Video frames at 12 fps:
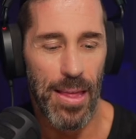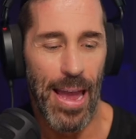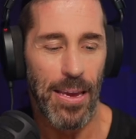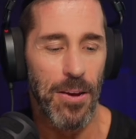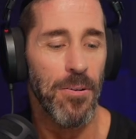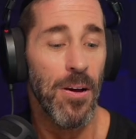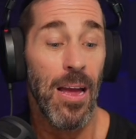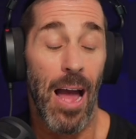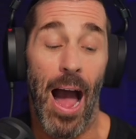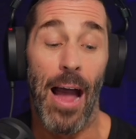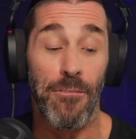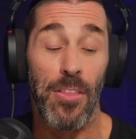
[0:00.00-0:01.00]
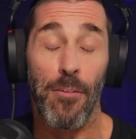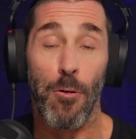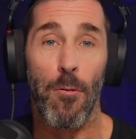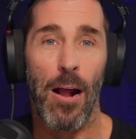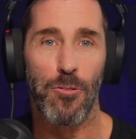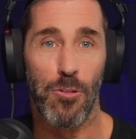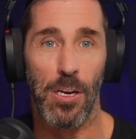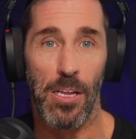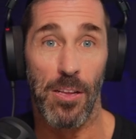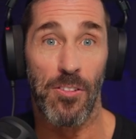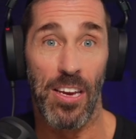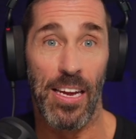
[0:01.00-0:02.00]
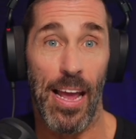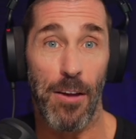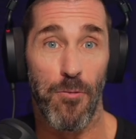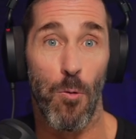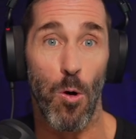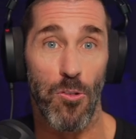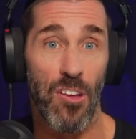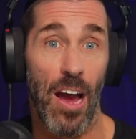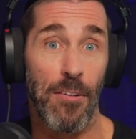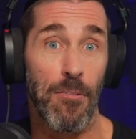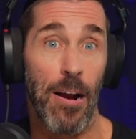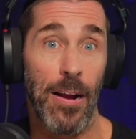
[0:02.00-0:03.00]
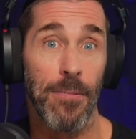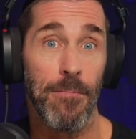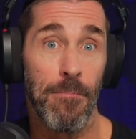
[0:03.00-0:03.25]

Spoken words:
Thank you. I've never wrestled in a TNA 4-sided ring.